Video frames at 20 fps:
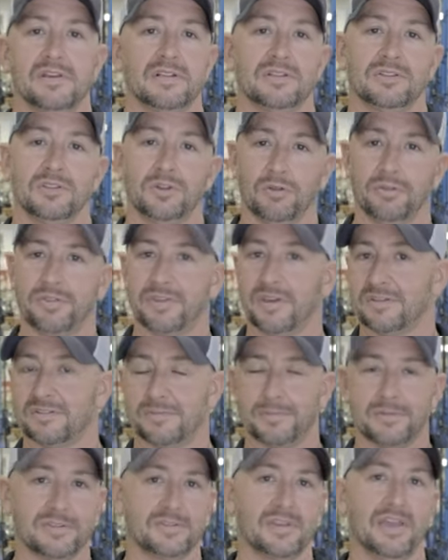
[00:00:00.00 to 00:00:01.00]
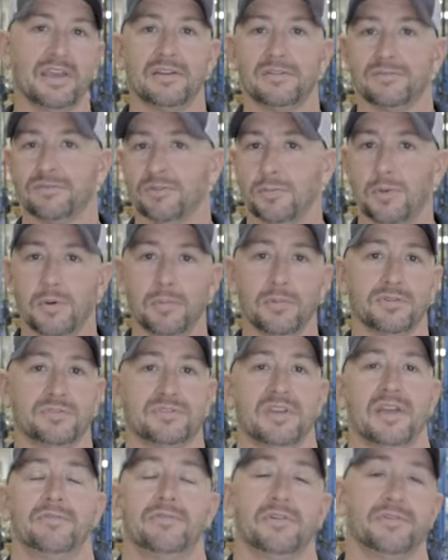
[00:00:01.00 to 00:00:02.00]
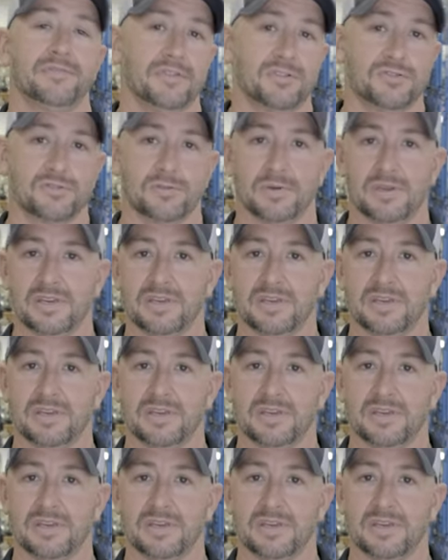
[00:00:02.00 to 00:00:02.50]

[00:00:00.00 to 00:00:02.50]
little things have been taken from almost every fishery,